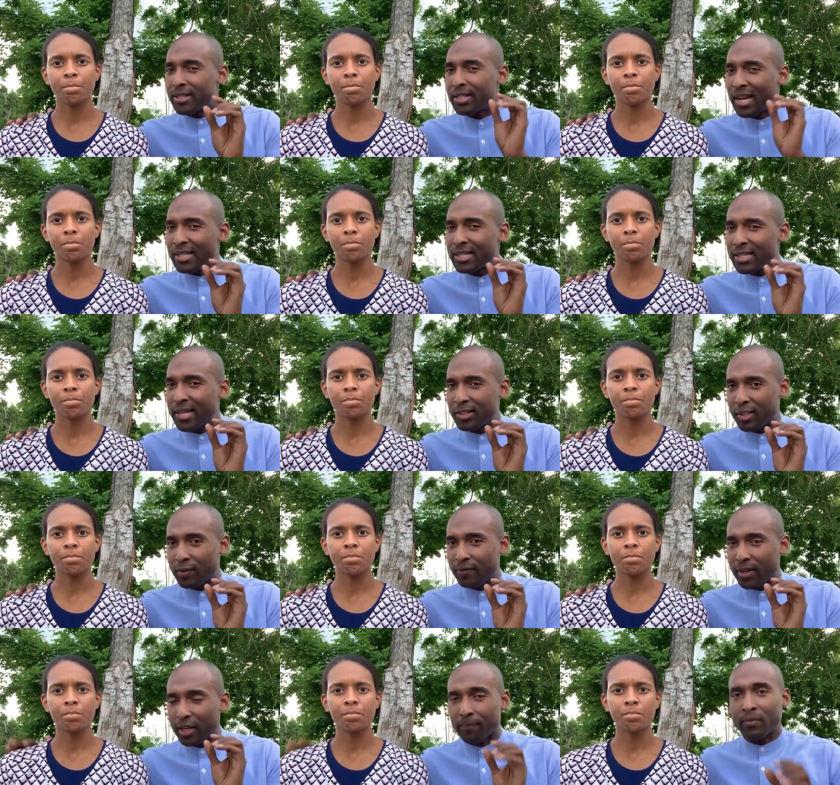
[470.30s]
Speaker 1: Listen
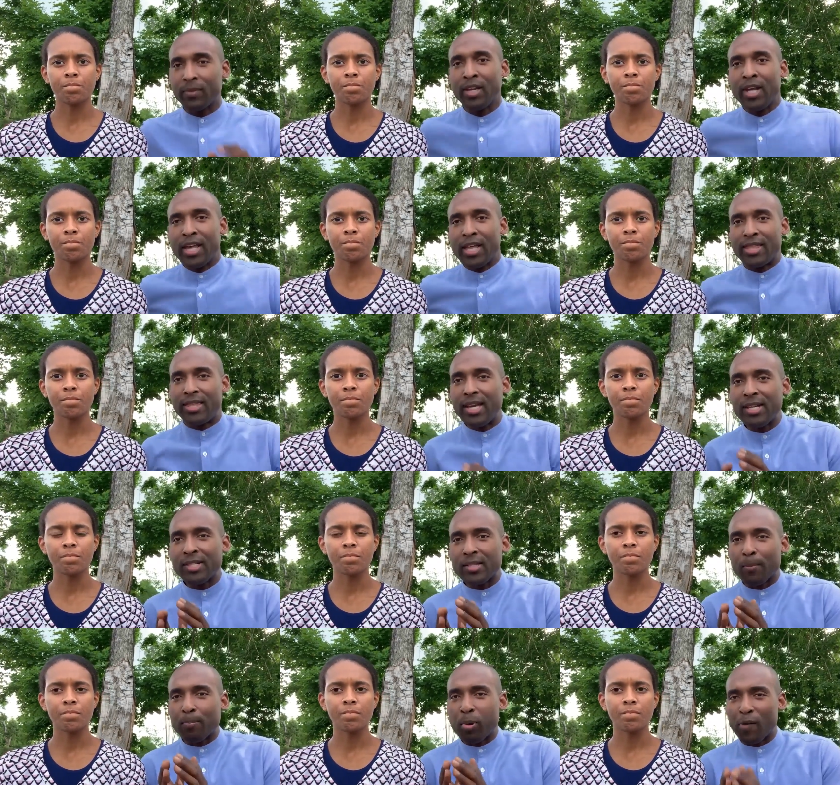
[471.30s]
attentively.
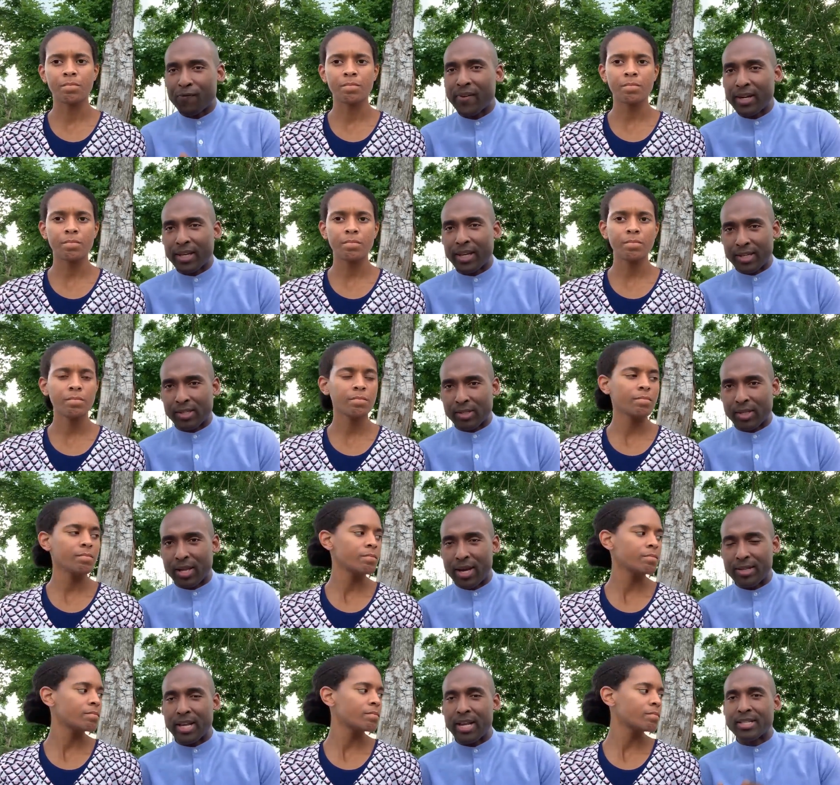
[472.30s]
This prophetic
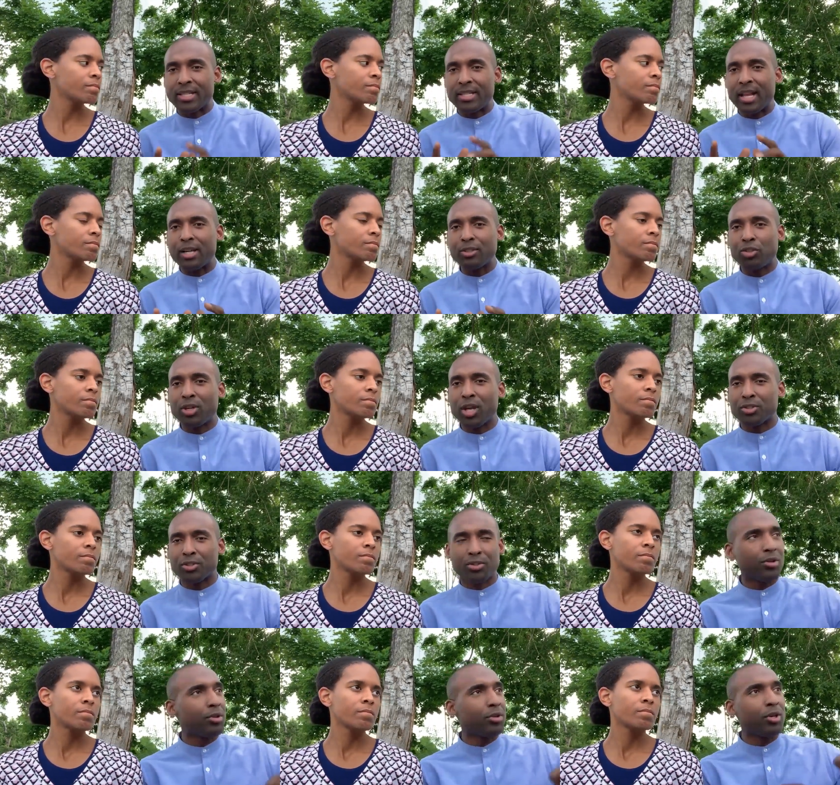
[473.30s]
insight is not
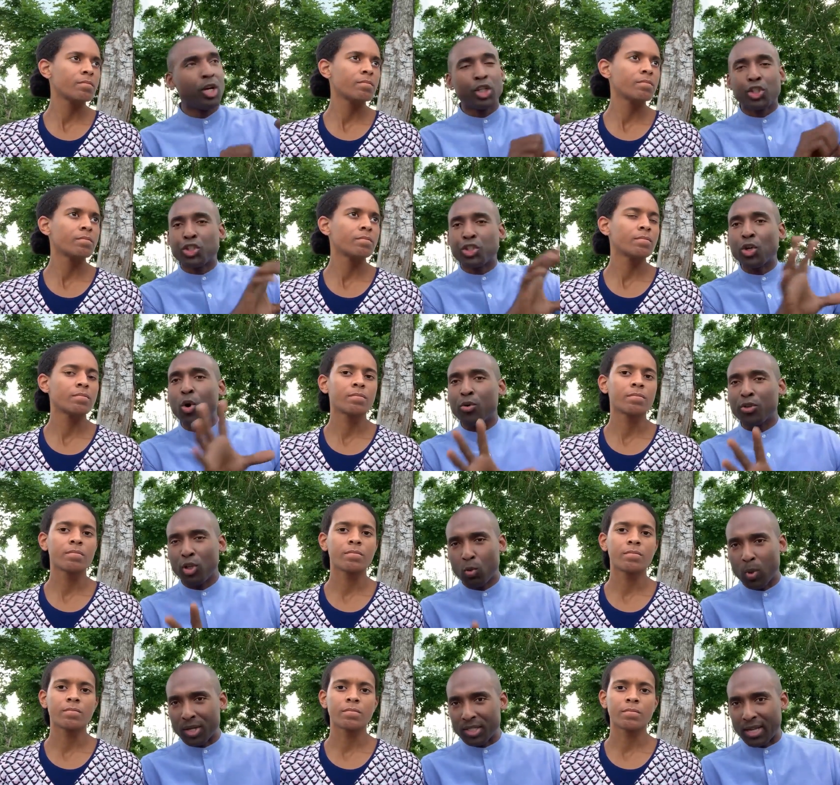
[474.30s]
just to show
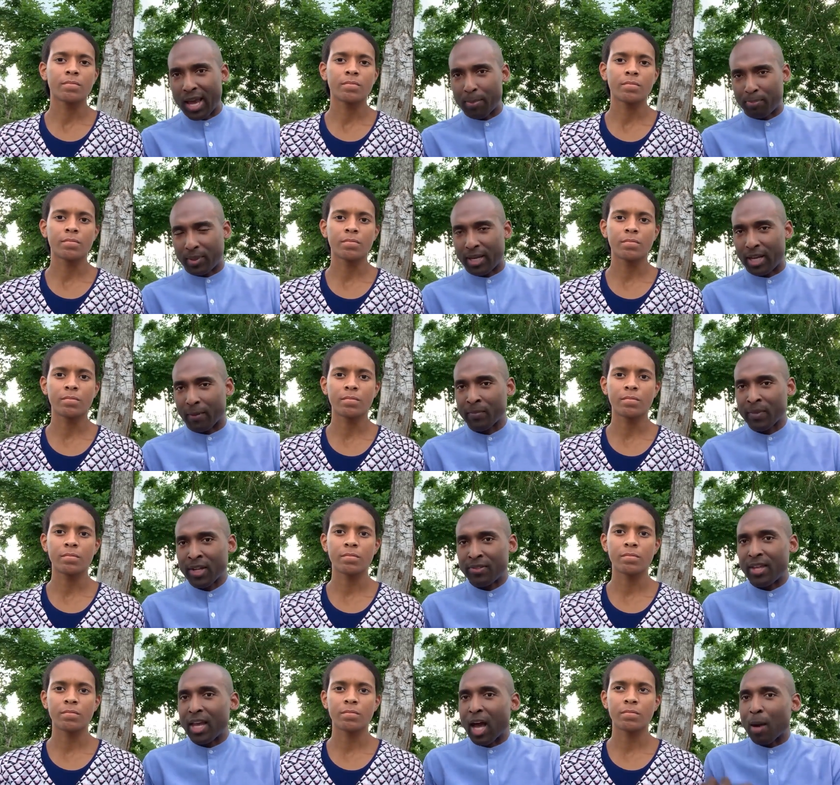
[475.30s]
you what's happening,
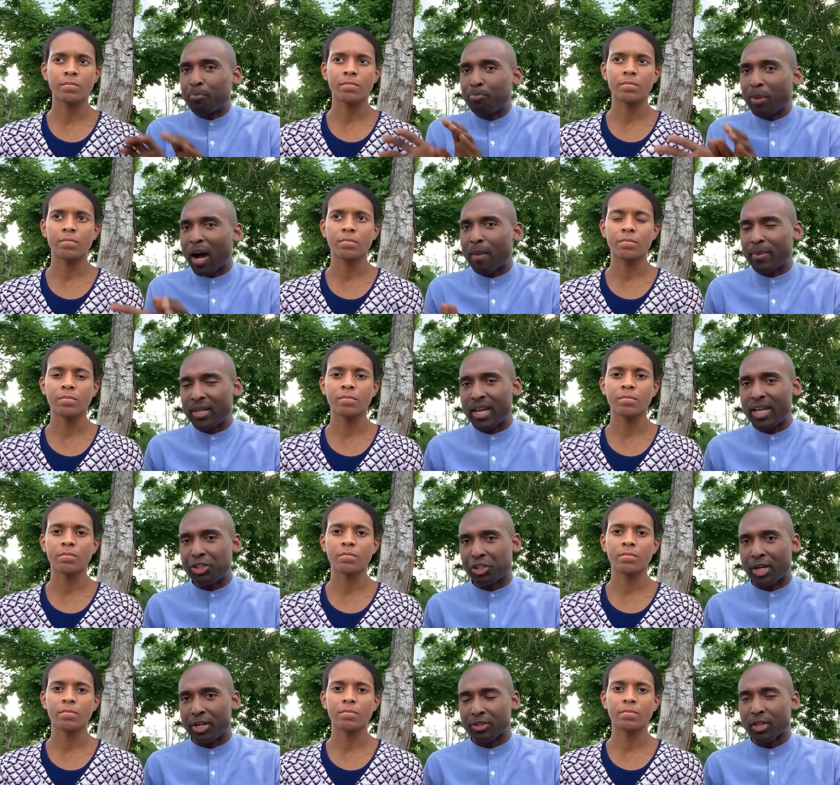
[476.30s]
the
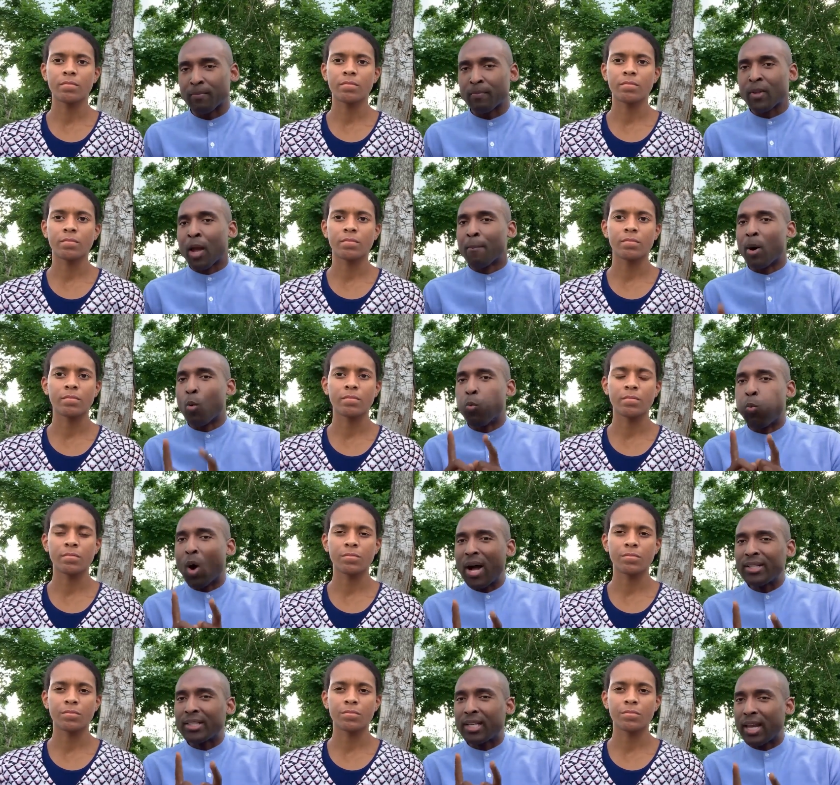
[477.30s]
abominations, but
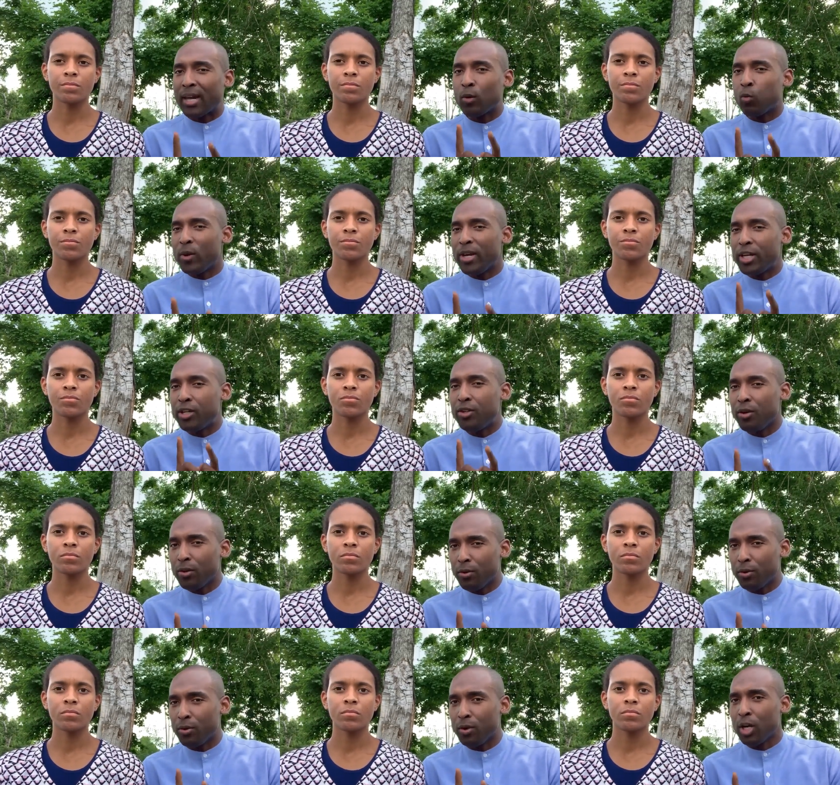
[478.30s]
what can we
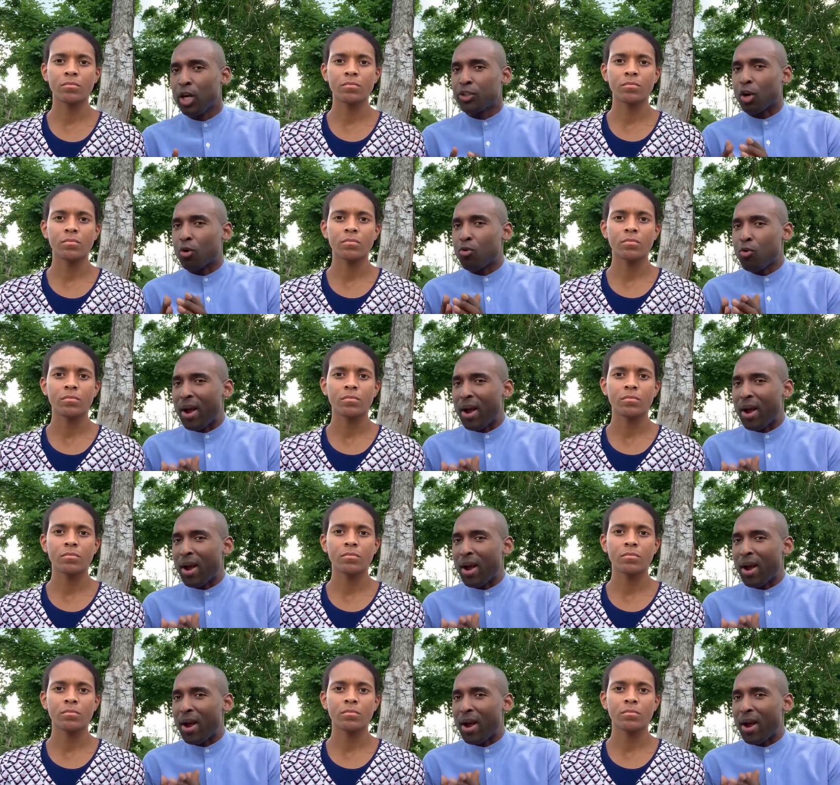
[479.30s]
do to